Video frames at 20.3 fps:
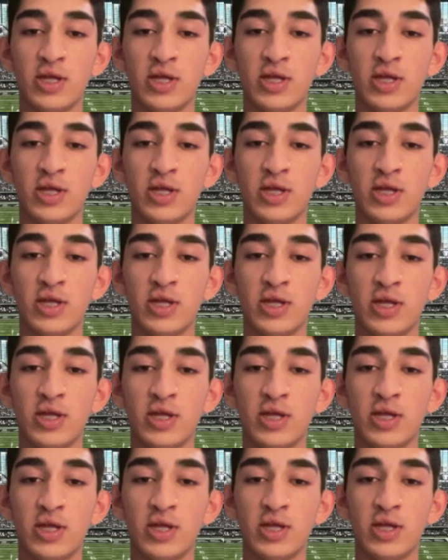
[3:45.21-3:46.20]
I
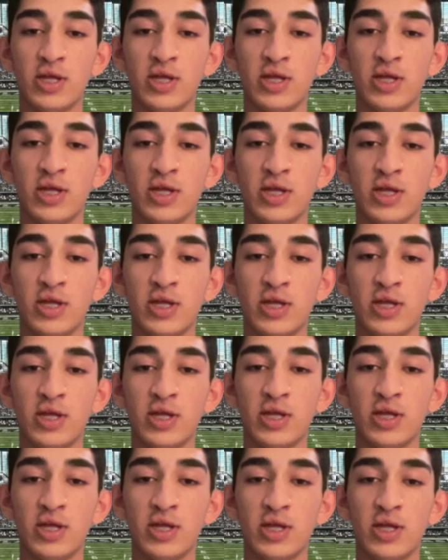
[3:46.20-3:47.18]
don't think we're going to unseat the
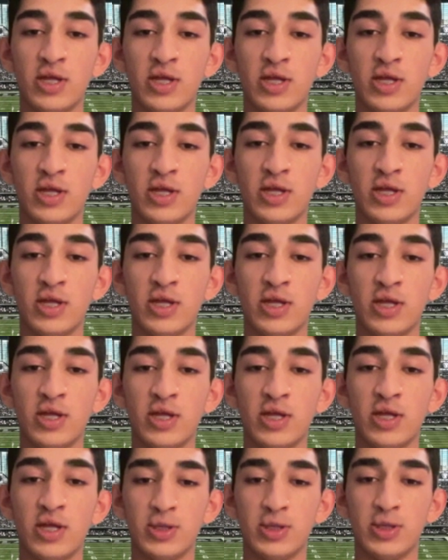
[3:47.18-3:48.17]
Chiefs with Dak.
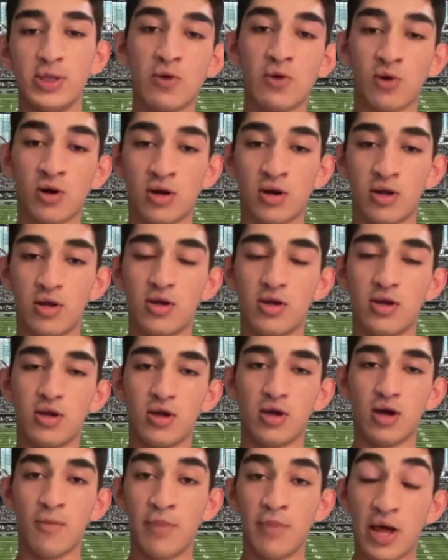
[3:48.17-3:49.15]
I don't think we're
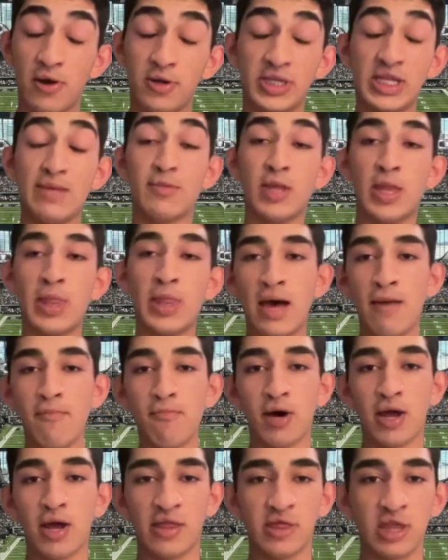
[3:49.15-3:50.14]
a better team than them,
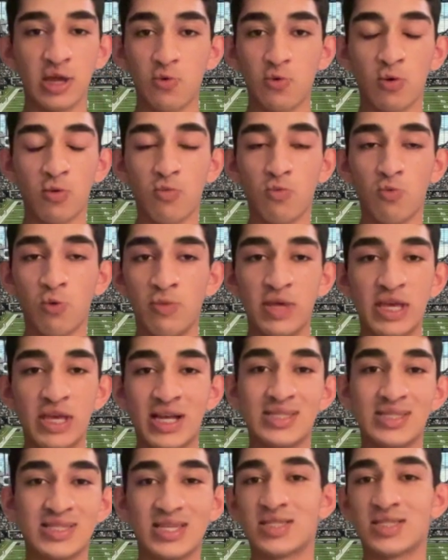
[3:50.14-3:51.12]
but I think we'll be a
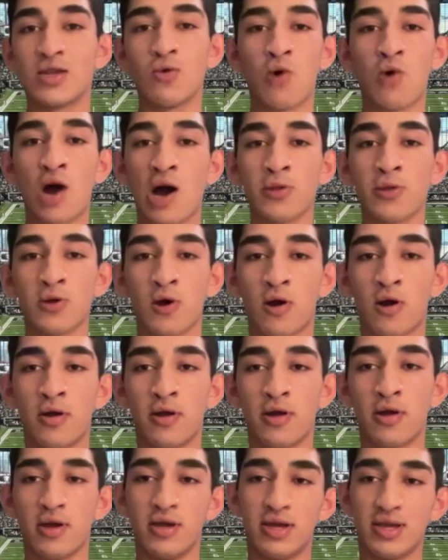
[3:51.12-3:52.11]
consistent wild
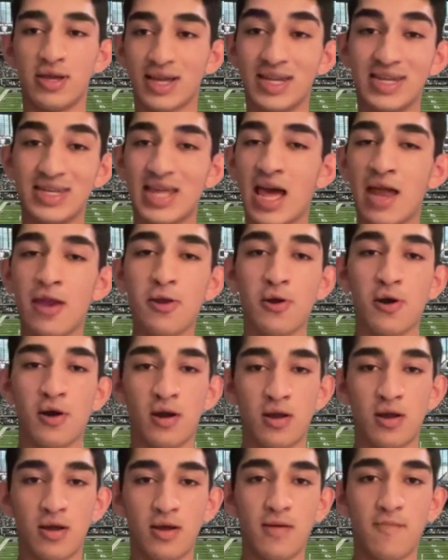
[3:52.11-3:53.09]
card
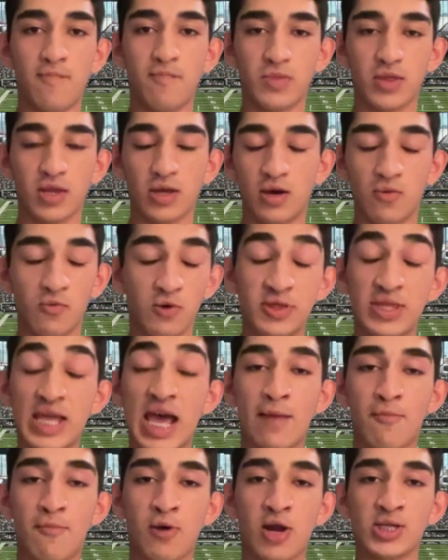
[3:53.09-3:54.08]
contender with
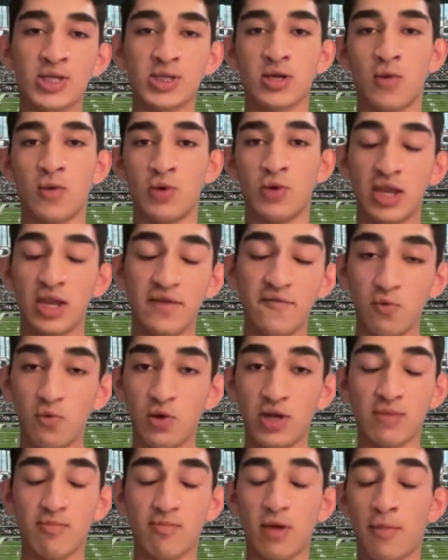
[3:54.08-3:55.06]
Dak Prescott. We can even
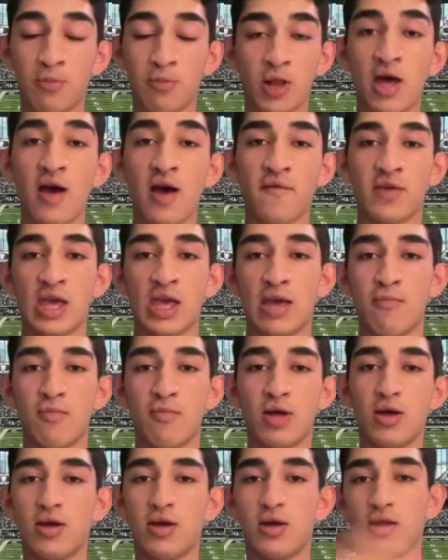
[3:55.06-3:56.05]
win a playoff game.
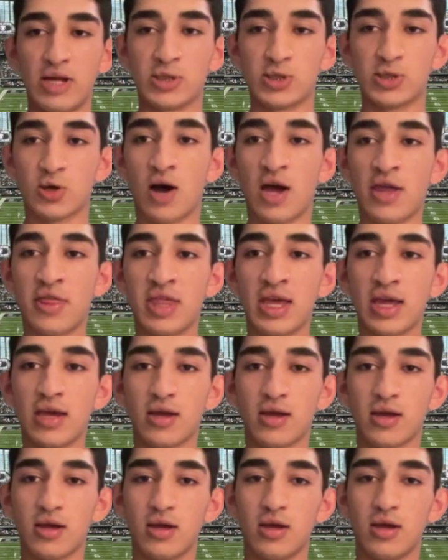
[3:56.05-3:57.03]
And so I
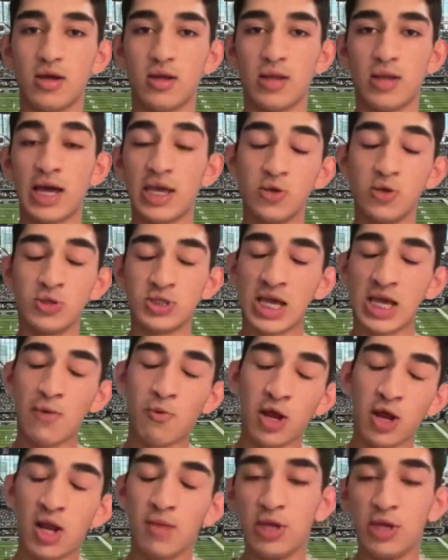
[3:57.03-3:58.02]
think, like you said,
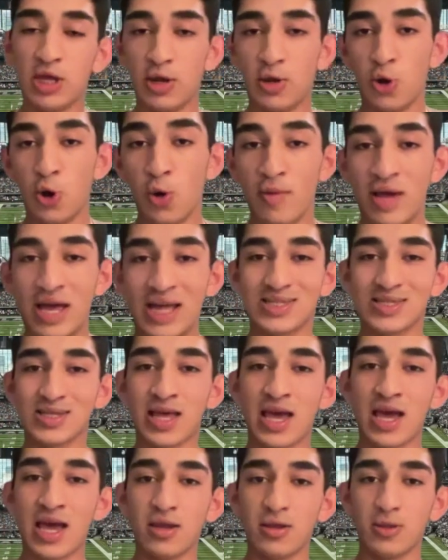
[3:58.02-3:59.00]
we're going to be in no man's
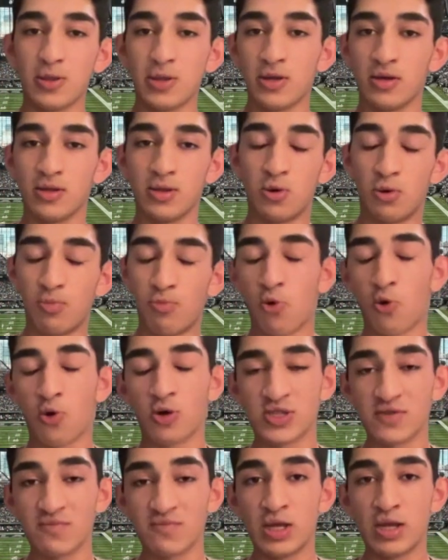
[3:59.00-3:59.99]
land. The reports have